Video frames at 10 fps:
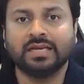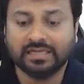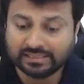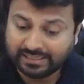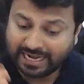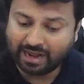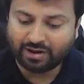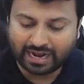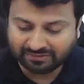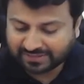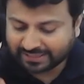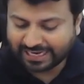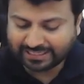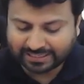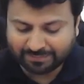Now, after
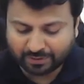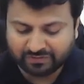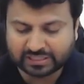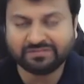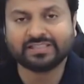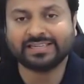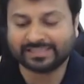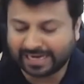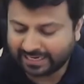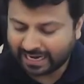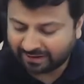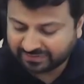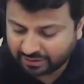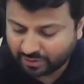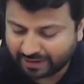that, there is a provision which says that
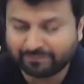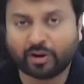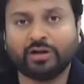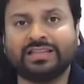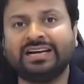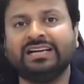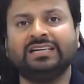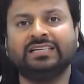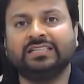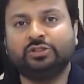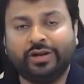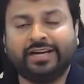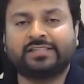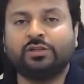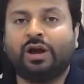after you have bought the
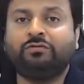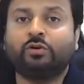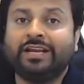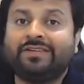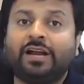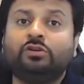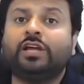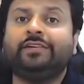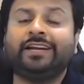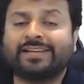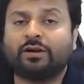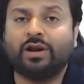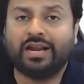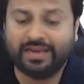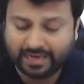units, you have to revalue the units
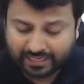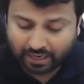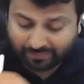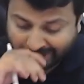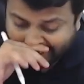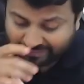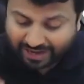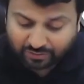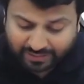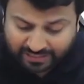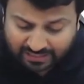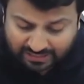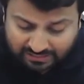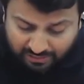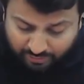regularly. Now, while revaluing,
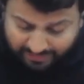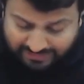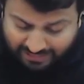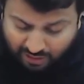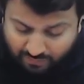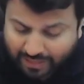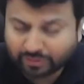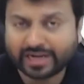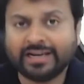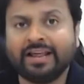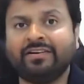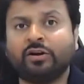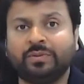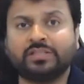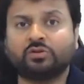the units are now valued at 11
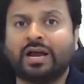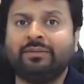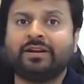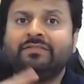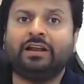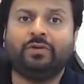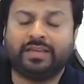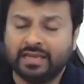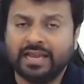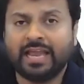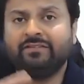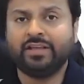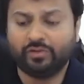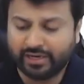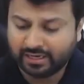rupees. So, I am revaluing every
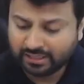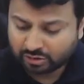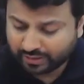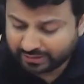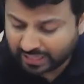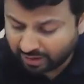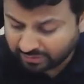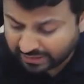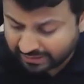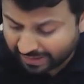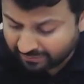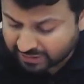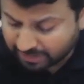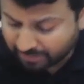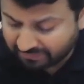unit. So, now the
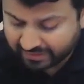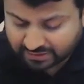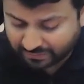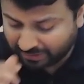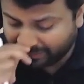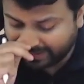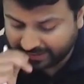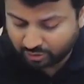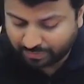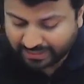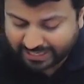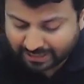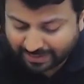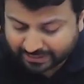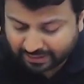revaluation profit is 120 to bring
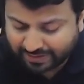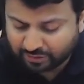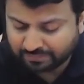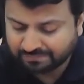at market value.